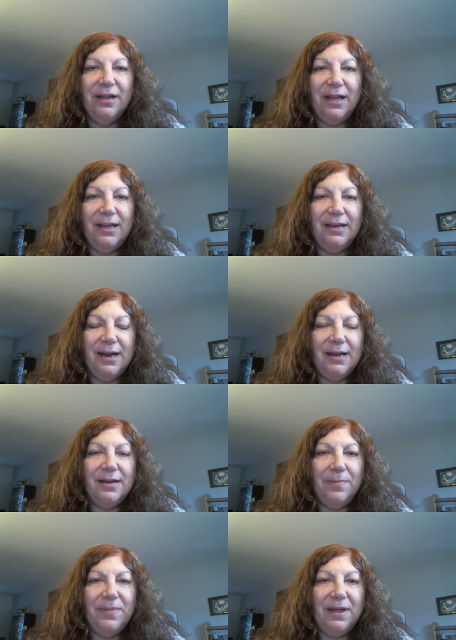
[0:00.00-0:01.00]
it'd end
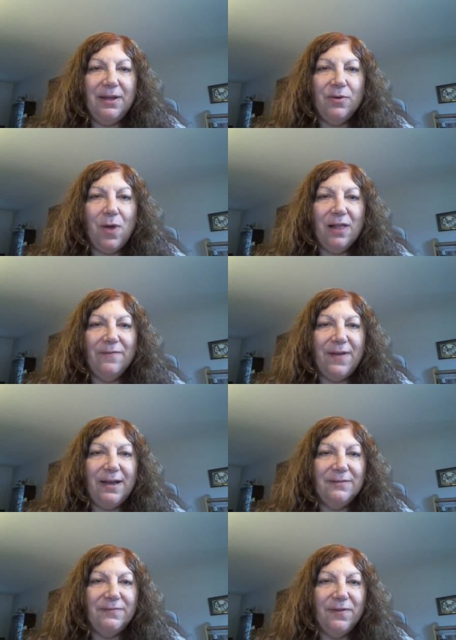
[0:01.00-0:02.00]
up being
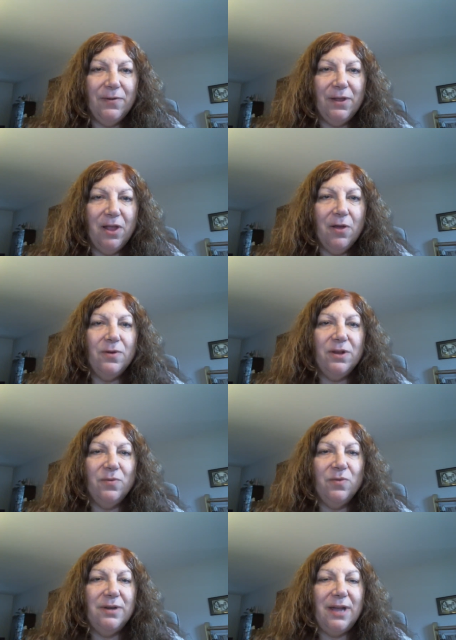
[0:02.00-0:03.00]
qualified as very low and you
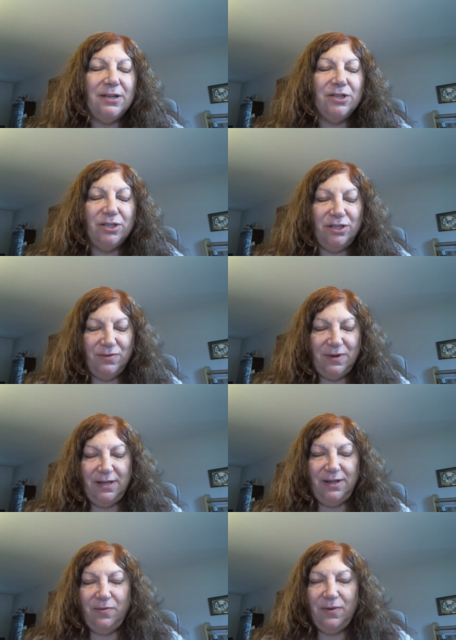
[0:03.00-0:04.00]
wouldn't actually do
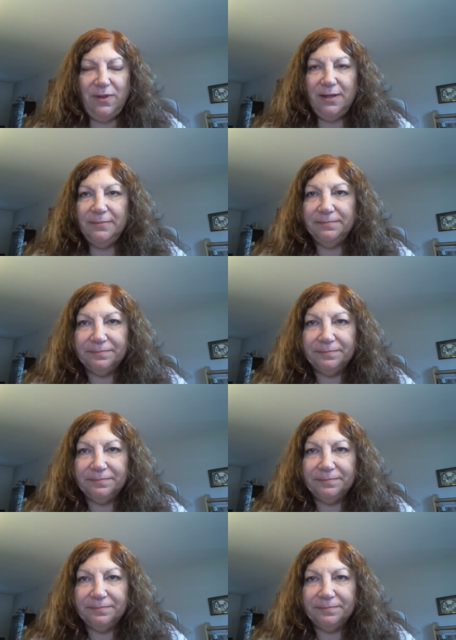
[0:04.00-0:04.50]
anything with it.